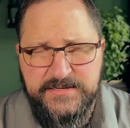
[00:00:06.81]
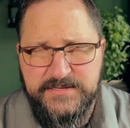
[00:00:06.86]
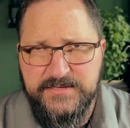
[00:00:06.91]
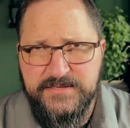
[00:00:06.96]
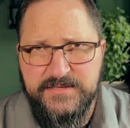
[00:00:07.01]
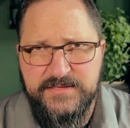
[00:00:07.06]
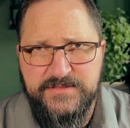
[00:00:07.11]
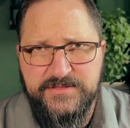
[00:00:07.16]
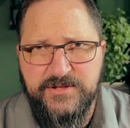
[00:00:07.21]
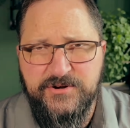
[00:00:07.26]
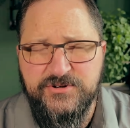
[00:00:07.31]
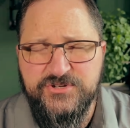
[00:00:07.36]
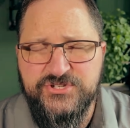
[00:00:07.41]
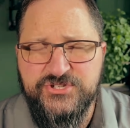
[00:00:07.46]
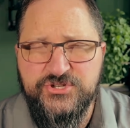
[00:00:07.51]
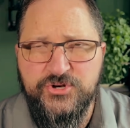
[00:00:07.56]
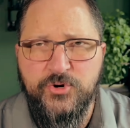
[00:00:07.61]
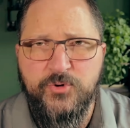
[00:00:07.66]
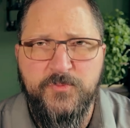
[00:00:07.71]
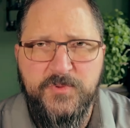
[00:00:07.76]
There's
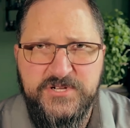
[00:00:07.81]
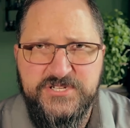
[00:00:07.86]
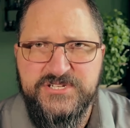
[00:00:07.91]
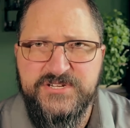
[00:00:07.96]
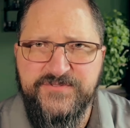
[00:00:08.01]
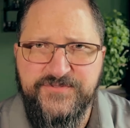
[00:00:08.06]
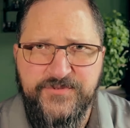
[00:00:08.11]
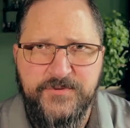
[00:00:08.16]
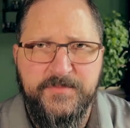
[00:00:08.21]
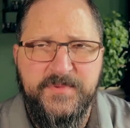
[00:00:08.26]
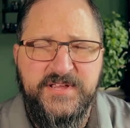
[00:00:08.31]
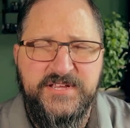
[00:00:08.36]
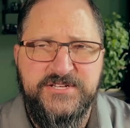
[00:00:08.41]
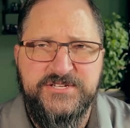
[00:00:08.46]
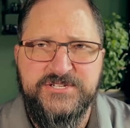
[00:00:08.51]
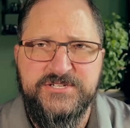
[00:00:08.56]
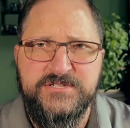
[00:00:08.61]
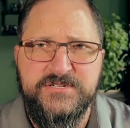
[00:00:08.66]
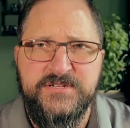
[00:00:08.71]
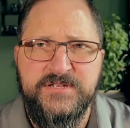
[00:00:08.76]
so much
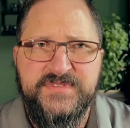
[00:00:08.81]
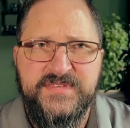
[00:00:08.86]
information